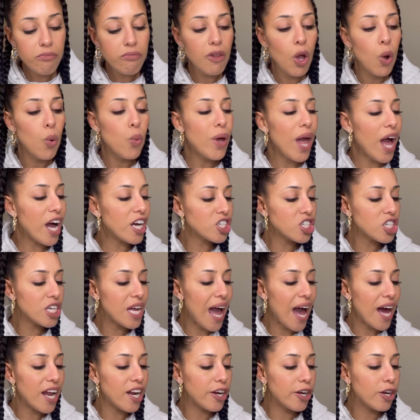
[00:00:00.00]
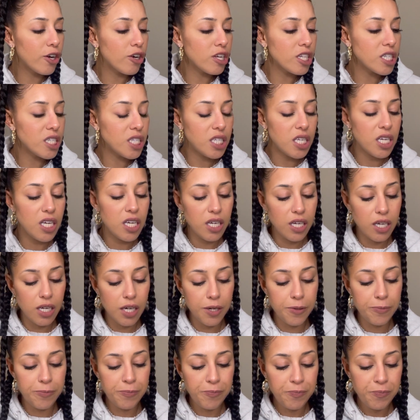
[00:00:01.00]
We actually had a critique
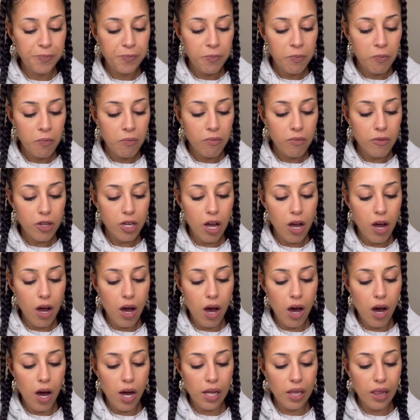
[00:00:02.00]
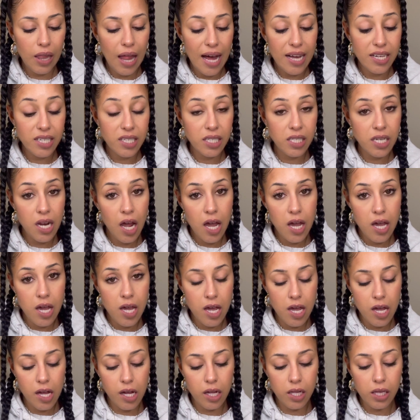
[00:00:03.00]
last night
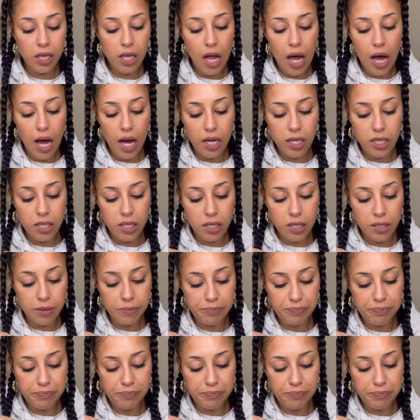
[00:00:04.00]
in class,